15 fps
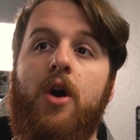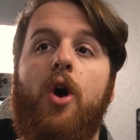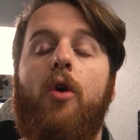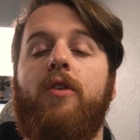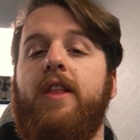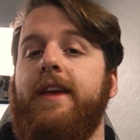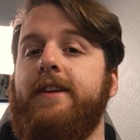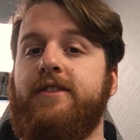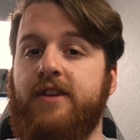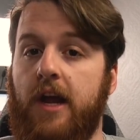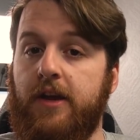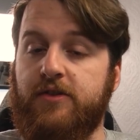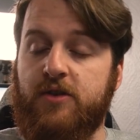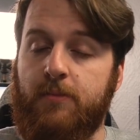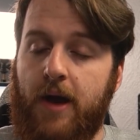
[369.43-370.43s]
or at least
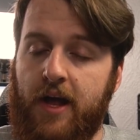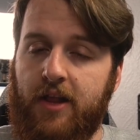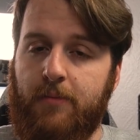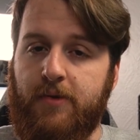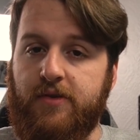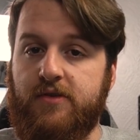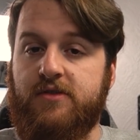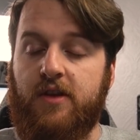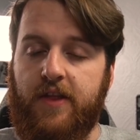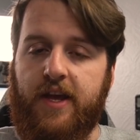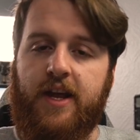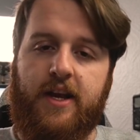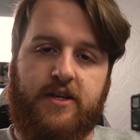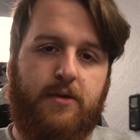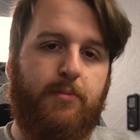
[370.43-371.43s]
change some elements so they
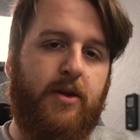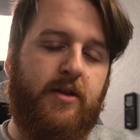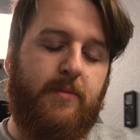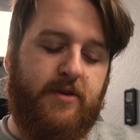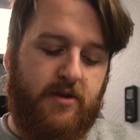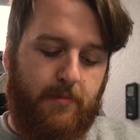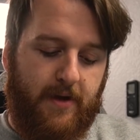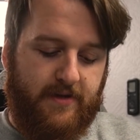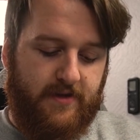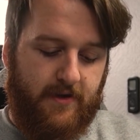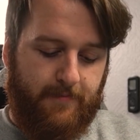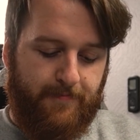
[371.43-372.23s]
can actually play the mission better.